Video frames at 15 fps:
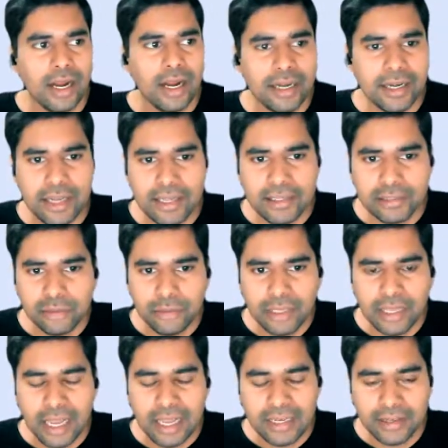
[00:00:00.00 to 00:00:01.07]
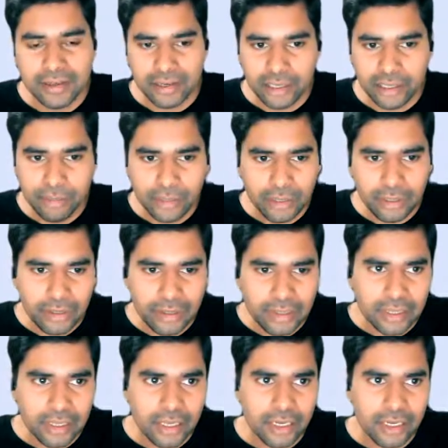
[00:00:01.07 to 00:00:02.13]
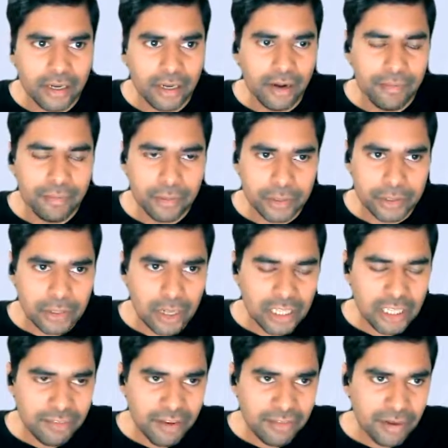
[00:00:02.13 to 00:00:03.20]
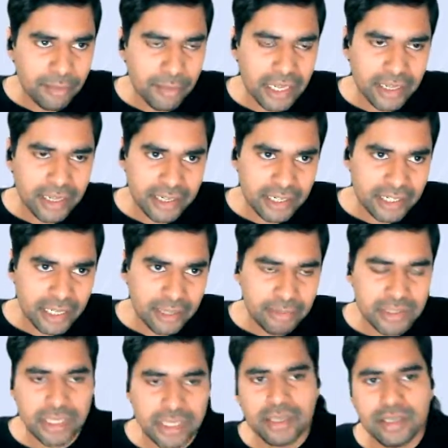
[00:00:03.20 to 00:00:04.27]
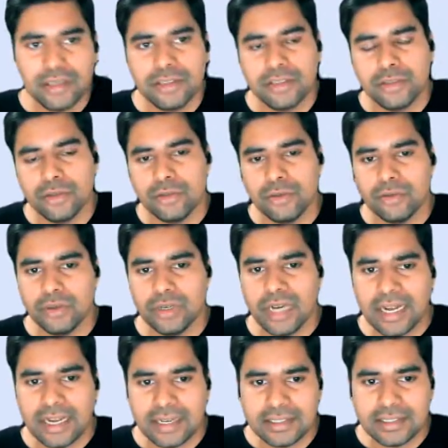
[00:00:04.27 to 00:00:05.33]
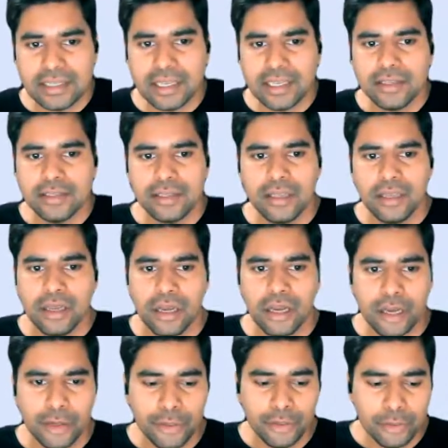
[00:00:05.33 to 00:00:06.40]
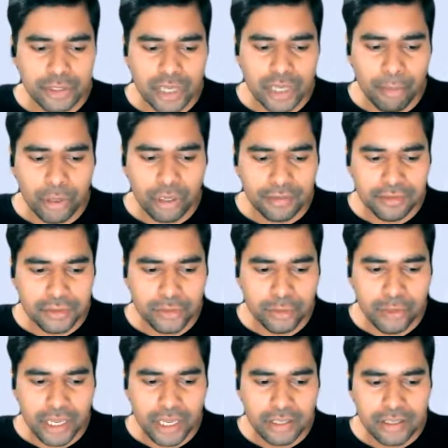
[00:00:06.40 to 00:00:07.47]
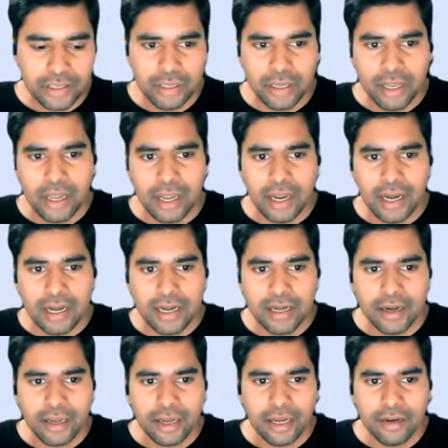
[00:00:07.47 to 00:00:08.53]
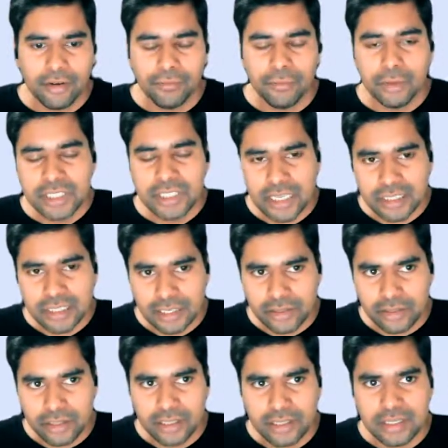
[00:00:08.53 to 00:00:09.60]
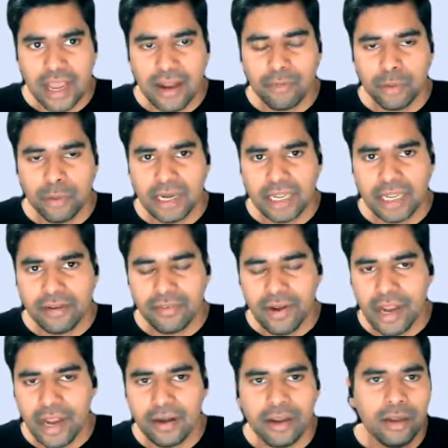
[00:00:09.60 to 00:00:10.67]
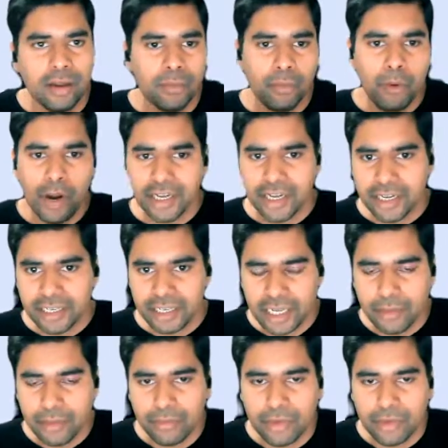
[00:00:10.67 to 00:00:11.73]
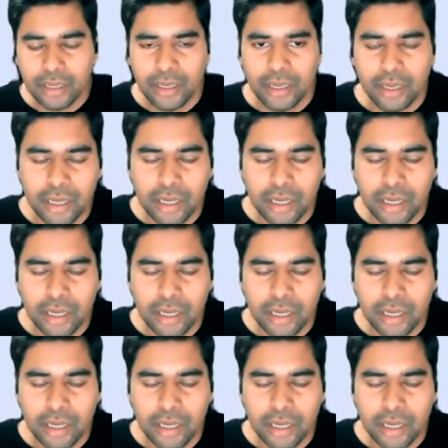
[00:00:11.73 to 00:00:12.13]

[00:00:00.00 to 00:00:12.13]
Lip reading: And it has to be highly reliable. Of course, all the way from like real-time syncs to nightly syncs, huge amount of storage, and full change histories have to be like tracked, point in time